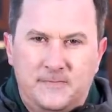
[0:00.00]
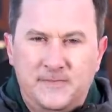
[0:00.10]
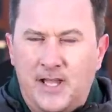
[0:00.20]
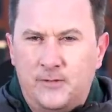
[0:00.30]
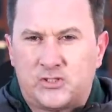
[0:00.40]

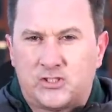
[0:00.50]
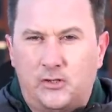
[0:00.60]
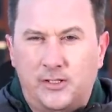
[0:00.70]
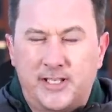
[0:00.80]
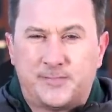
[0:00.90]
Now,
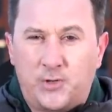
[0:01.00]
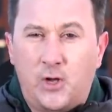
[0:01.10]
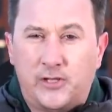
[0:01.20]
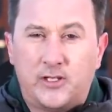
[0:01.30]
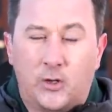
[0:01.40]
Scotland is
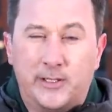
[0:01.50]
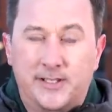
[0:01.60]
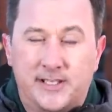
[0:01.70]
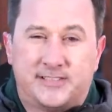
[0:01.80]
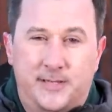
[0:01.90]
broadly going
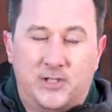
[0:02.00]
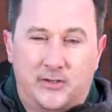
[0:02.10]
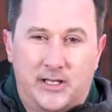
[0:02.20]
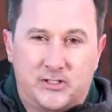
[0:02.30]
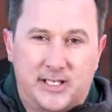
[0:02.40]
in the same
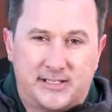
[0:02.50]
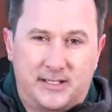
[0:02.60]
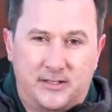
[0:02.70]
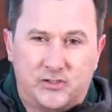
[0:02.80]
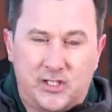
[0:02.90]
direction as
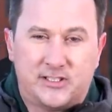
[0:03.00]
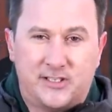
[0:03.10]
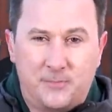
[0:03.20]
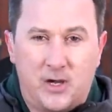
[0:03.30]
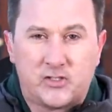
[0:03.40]
England, just
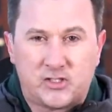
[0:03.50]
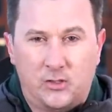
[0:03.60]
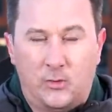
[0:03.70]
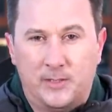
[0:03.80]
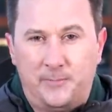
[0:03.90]
at a much
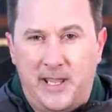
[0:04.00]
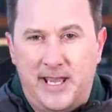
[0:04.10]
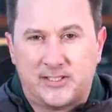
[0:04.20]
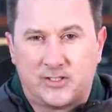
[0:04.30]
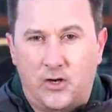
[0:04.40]
slower
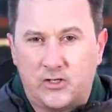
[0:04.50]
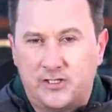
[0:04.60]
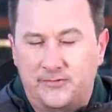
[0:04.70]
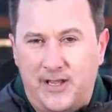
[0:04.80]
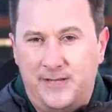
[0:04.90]
pace.
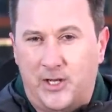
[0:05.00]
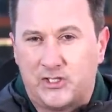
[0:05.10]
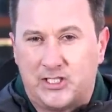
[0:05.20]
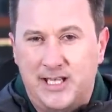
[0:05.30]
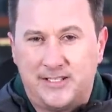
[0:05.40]
Caution very
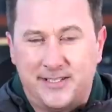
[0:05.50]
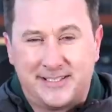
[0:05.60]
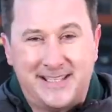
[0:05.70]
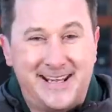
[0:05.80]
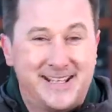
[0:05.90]
much key to
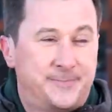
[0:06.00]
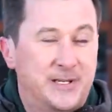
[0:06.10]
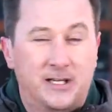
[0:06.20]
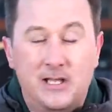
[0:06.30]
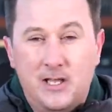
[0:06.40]
this. That has
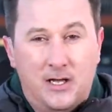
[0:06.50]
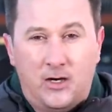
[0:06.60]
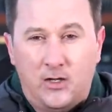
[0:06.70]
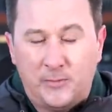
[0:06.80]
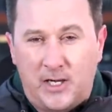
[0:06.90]
been a
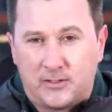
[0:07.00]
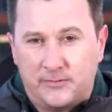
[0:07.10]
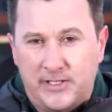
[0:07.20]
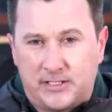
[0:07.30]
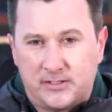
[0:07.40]
hallmark
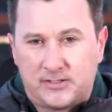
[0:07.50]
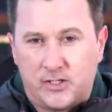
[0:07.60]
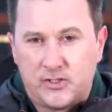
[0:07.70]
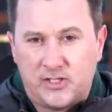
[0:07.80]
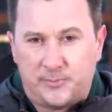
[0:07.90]
of Nicola
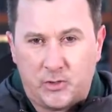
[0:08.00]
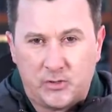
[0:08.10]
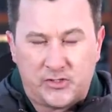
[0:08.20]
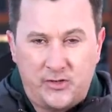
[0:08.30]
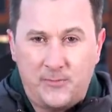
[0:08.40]
Sturgeon's
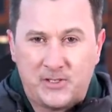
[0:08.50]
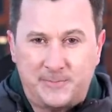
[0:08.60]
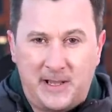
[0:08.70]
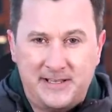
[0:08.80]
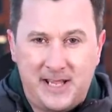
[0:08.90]
approach throughout this
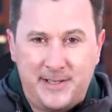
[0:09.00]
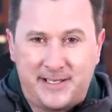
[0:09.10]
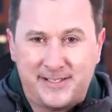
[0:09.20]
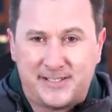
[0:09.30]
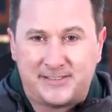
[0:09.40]
pandemic,
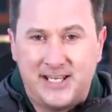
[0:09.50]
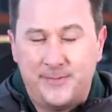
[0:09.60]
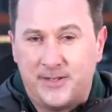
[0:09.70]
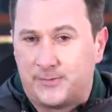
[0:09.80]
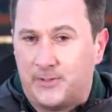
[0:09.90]
and it's the
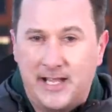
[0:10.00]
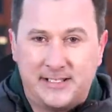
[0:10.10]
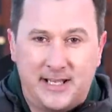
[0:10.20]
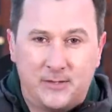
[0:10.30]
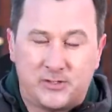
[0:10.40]
same as we're
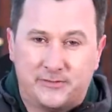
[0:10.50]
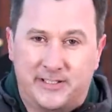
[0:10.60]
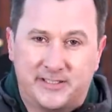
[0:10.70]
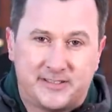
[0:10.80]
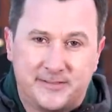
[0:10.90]
heading out of it.